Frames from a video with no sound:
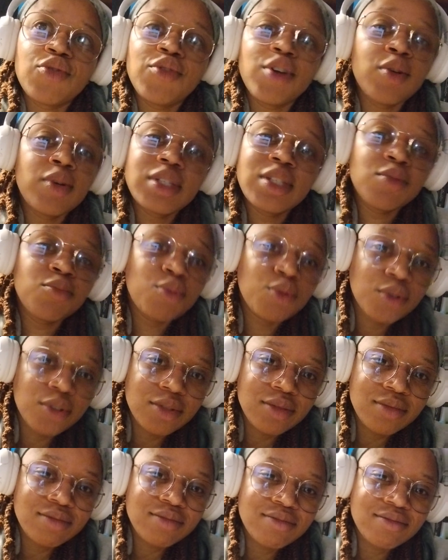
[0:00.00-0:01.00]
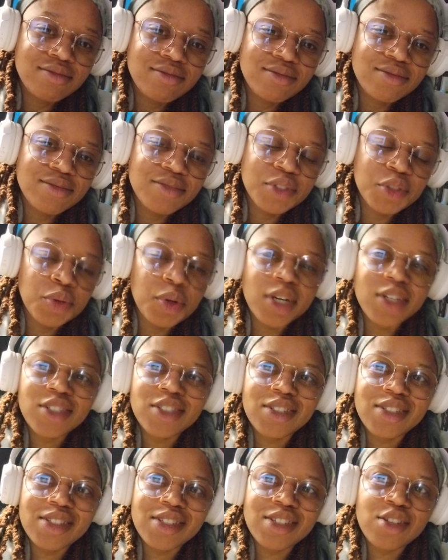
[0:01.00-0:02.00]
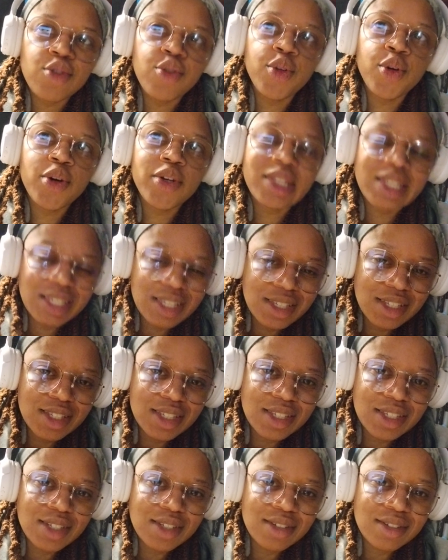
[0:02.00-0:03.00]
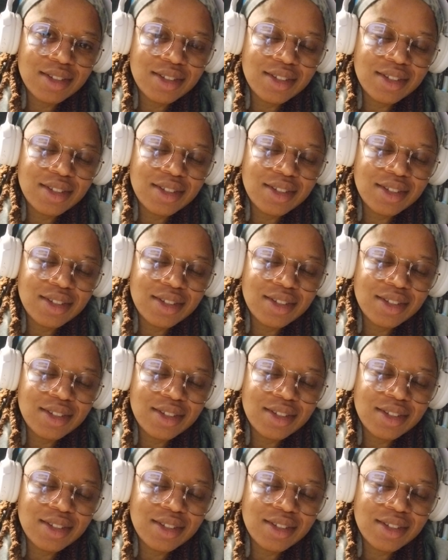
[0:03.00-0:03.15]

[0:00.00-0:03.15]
very simple directions, north, east,